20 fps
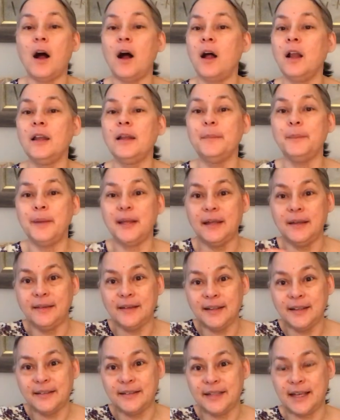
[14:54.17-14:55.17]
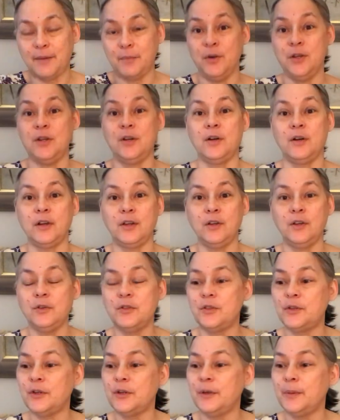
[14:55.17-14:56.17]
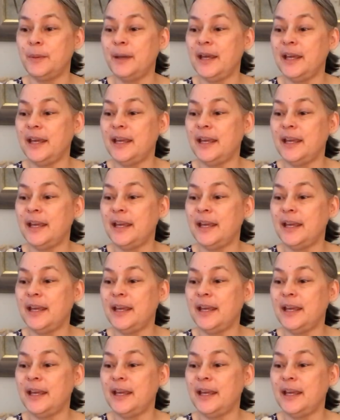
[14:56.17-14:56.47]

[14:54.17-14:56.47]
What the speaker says: All it means is that when you go to YouTube,